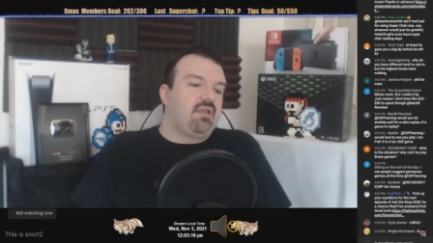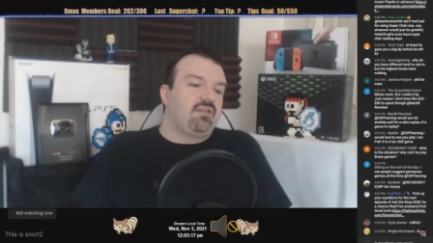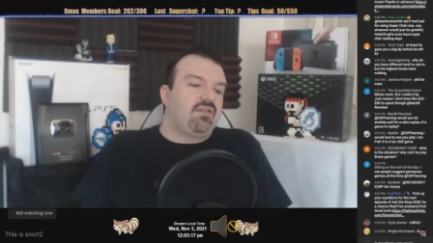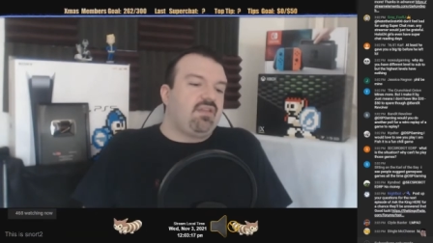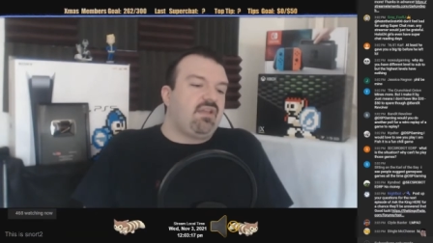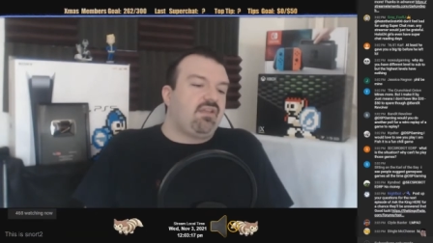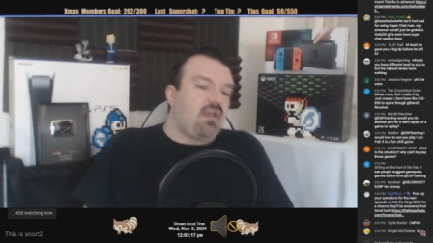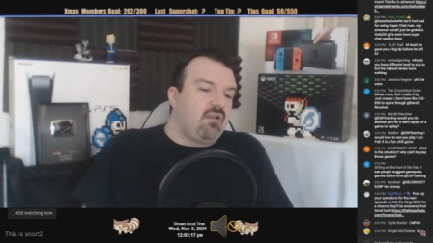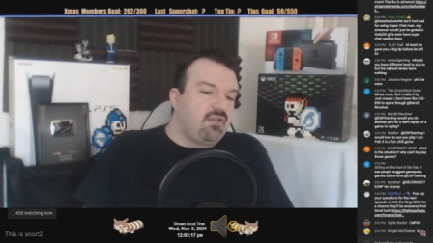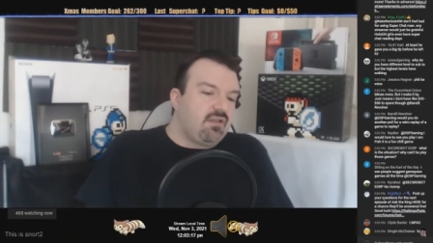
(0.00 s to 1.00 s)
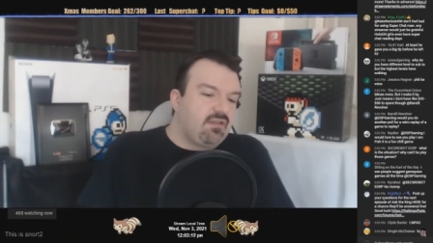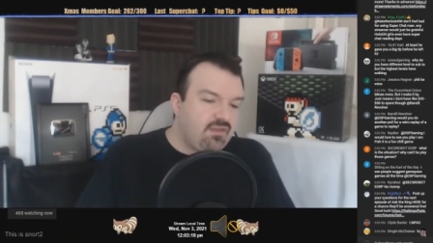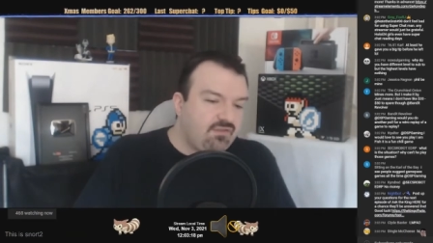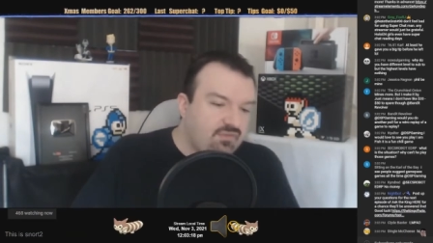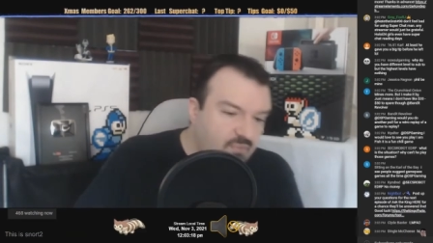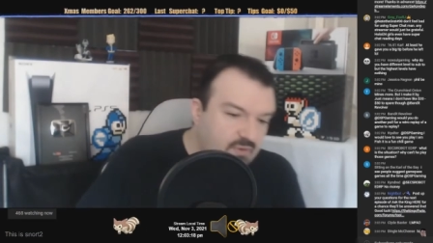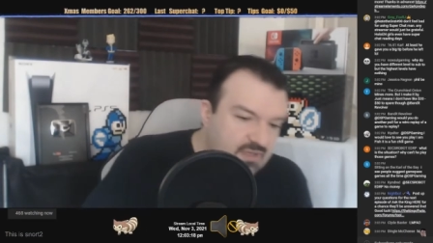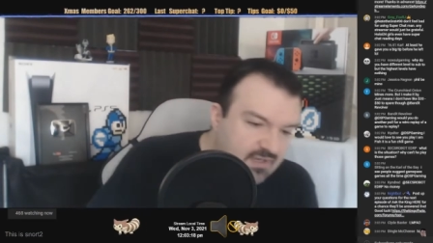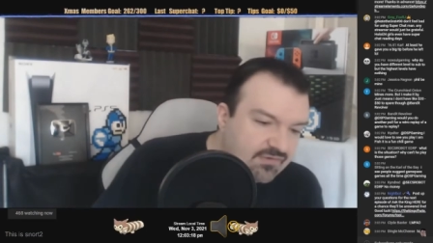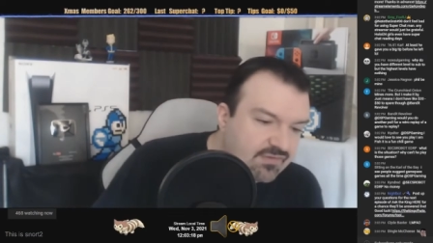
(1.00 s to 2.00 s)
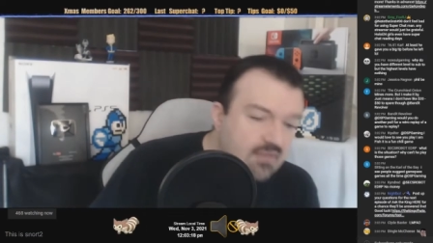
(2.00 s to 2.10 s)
The thing is, what it is they